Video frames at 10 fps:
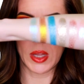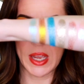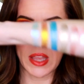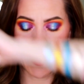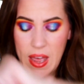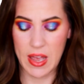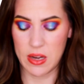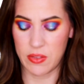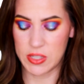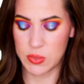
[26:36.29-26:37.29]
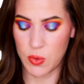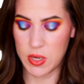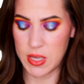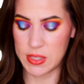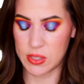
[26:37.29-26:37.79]
like that. This one
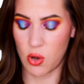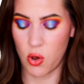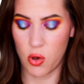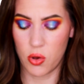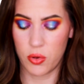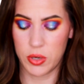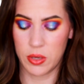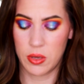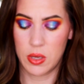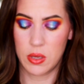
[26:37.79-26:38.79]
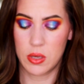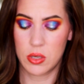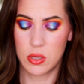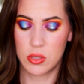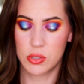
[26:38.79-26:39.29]
is called
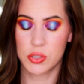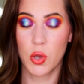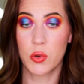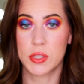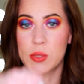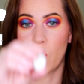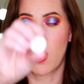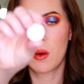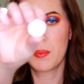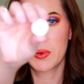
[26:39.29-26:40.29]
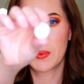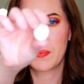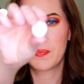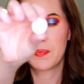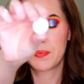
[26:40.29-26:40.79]
Soda Swamp.
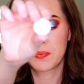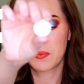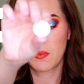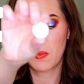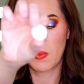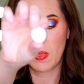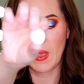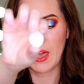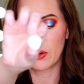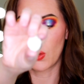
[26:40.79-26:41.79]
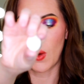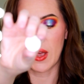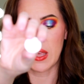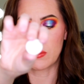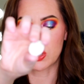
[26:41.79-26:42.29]
I don't know why I
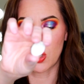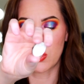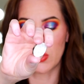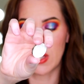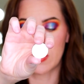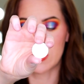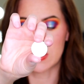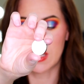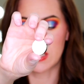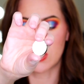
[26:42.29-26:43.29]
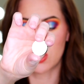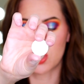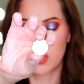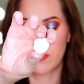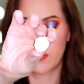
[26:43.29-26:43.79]
keep showing you like this, like it's going to
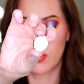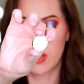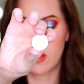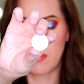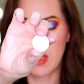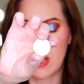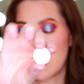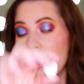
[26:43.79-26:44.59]
shift for you in the pan,